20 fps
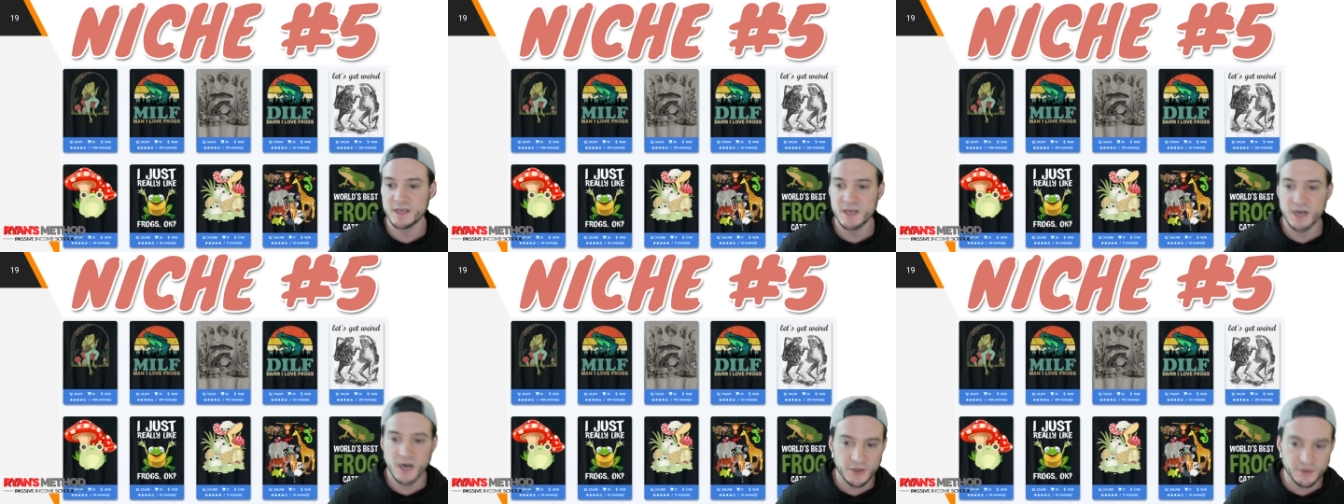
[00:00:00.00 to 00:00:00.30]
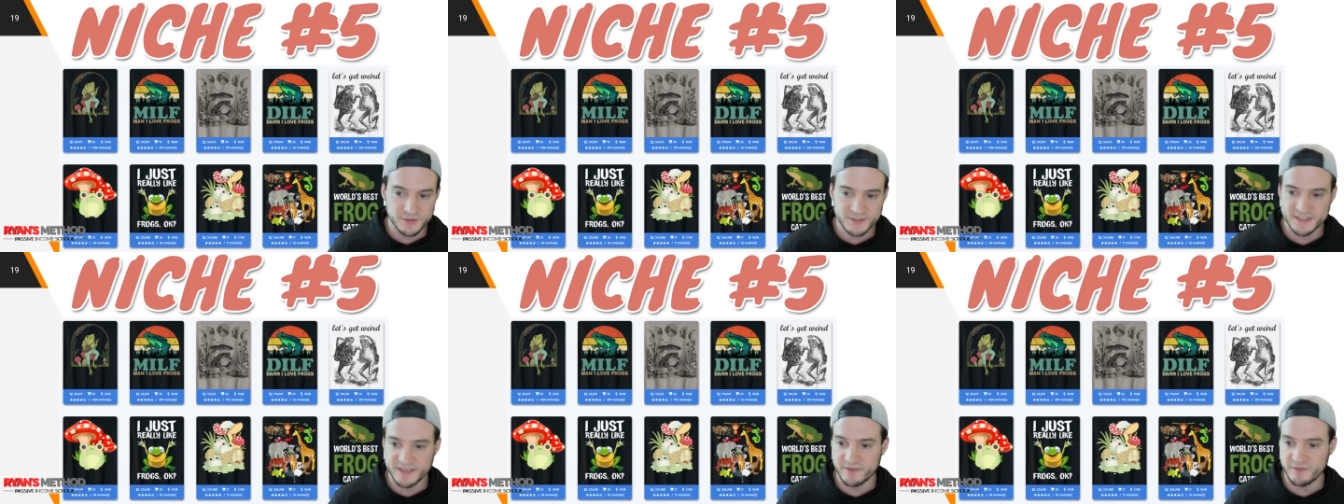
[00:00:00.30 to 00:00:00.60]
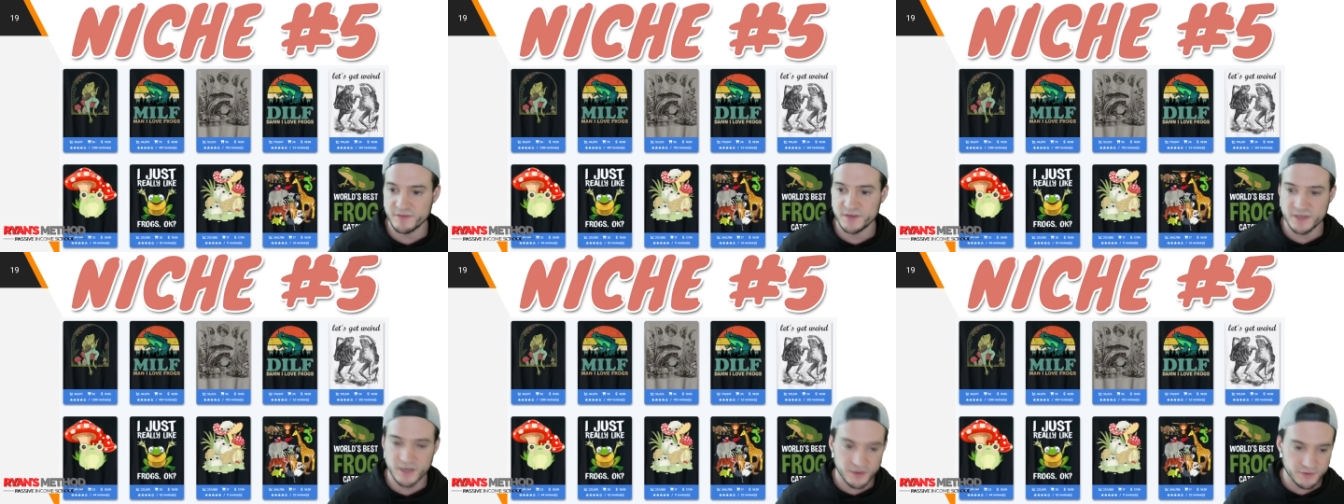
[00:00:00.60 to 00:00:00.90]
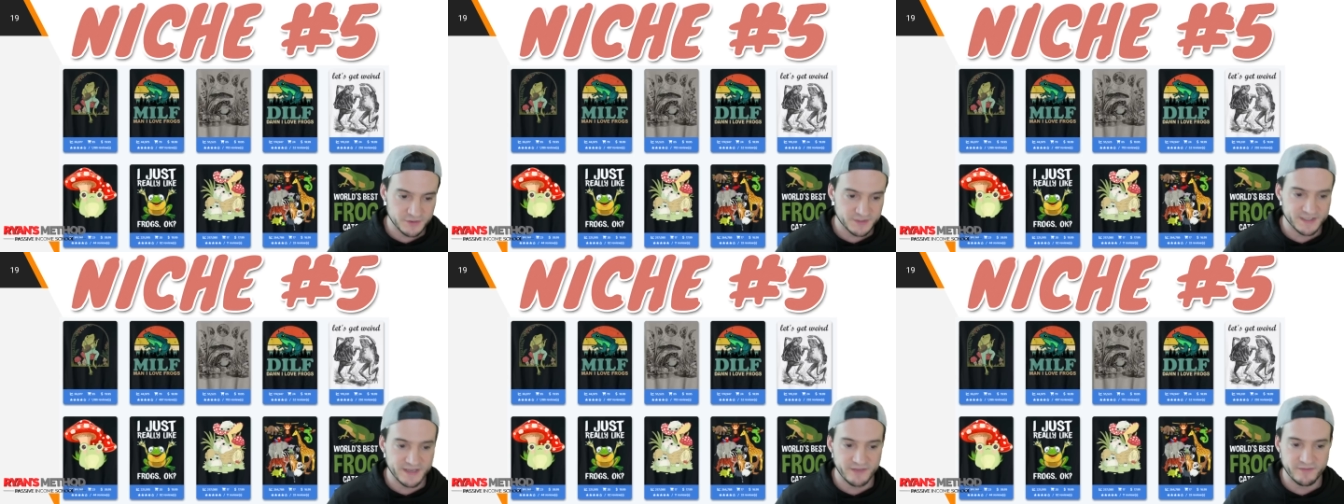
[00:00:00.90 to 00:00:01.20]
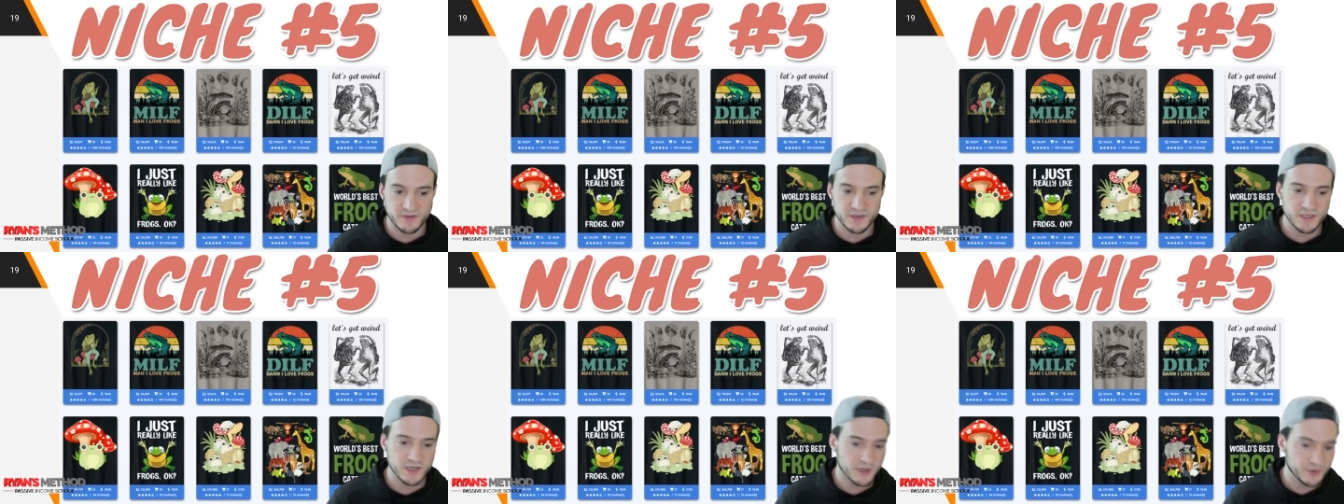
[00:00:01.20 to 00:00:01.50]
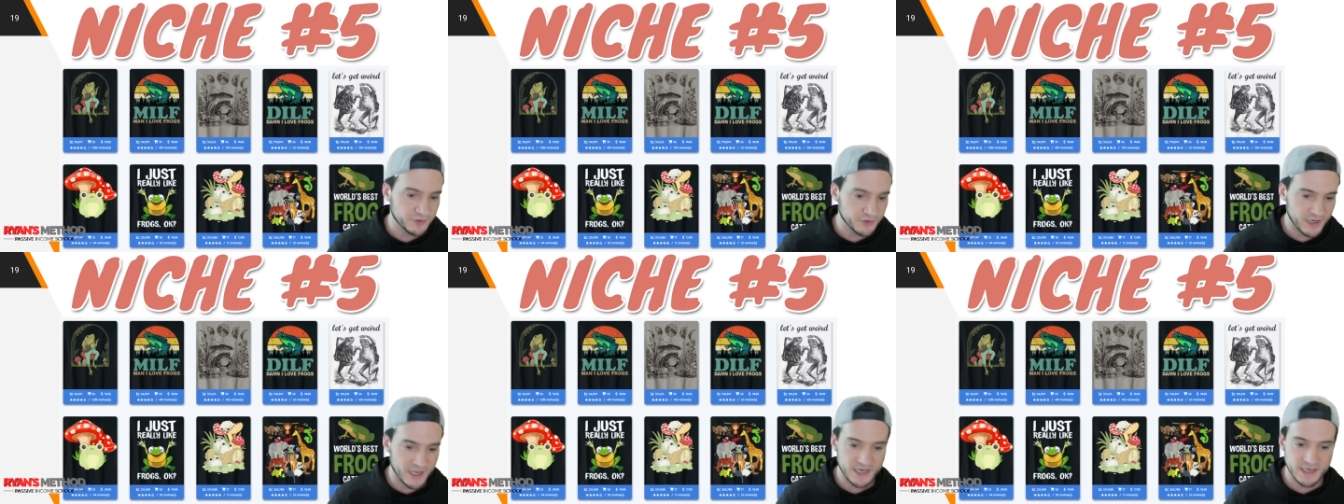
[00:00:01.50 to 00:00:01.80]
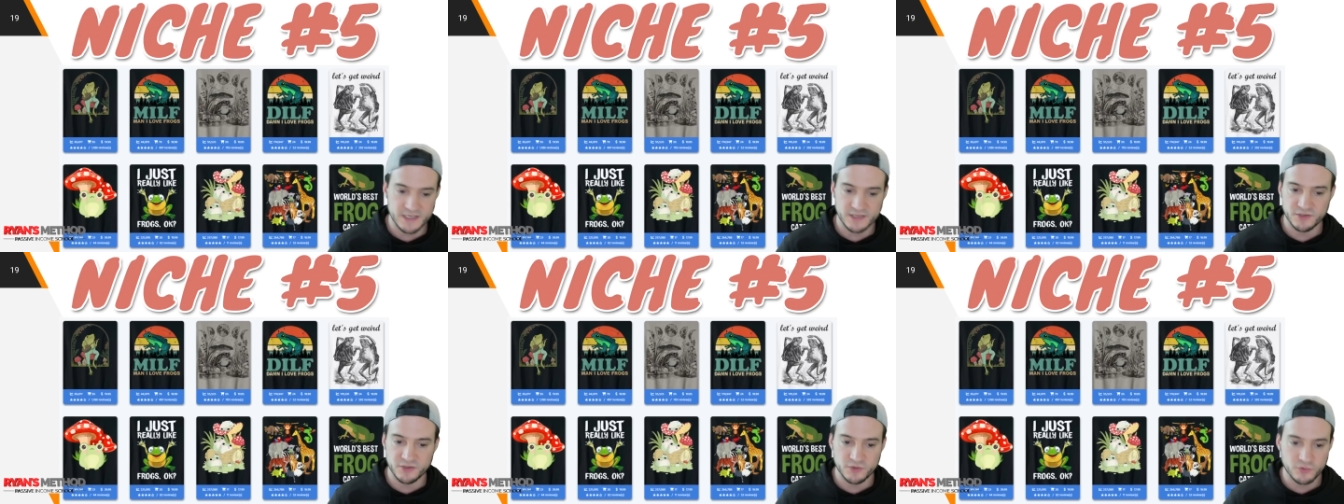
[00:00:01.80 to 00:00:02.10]
170, 170,
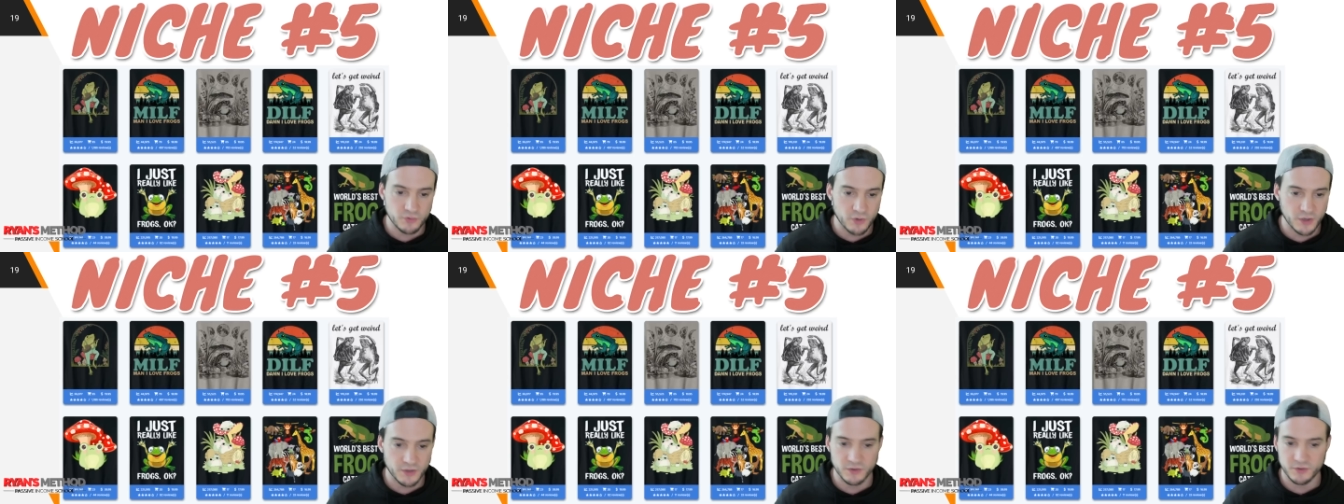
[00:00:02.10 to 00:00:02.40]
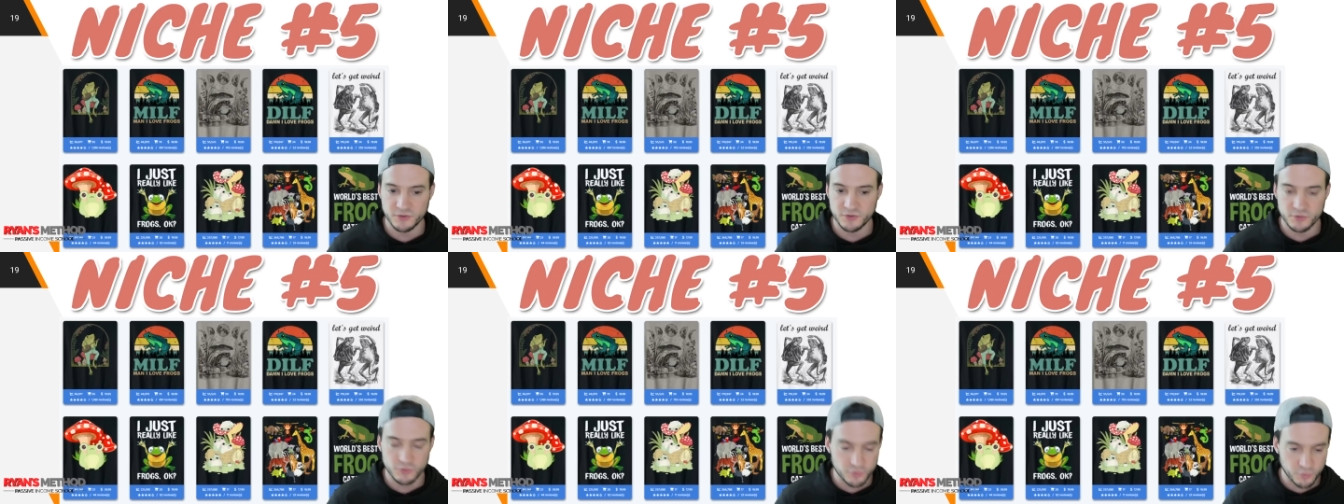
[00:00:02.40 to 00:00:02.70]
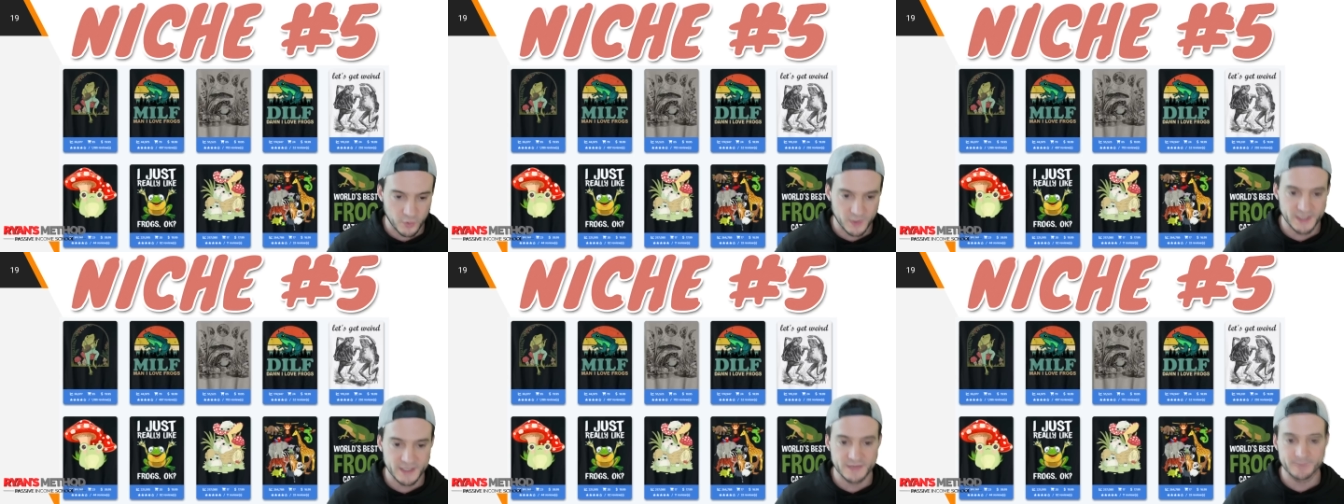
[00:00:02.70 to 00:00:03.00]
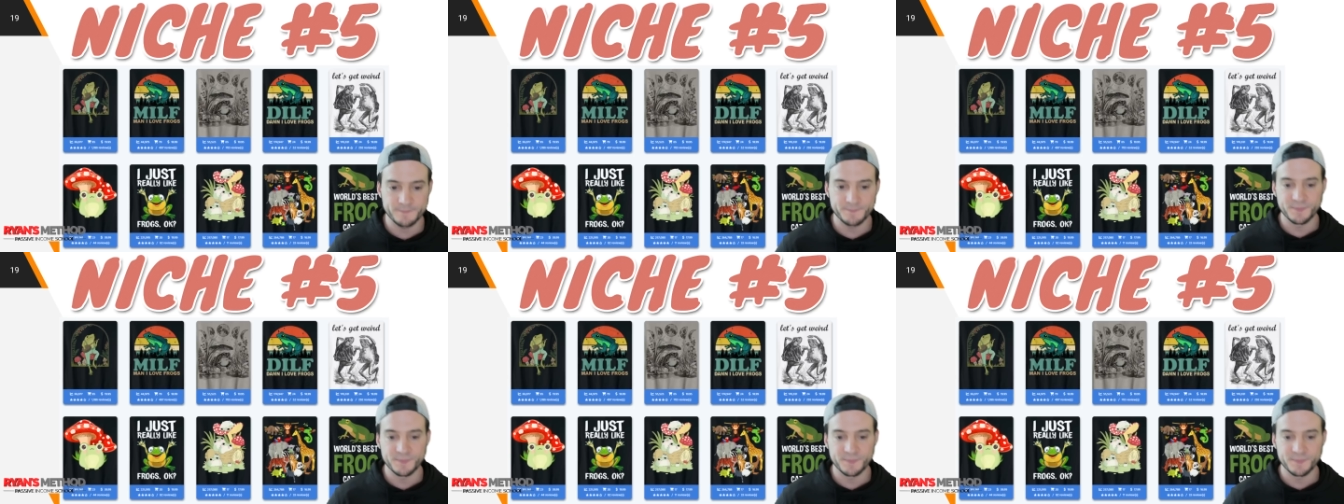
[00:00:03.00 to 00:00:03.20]
180, 220.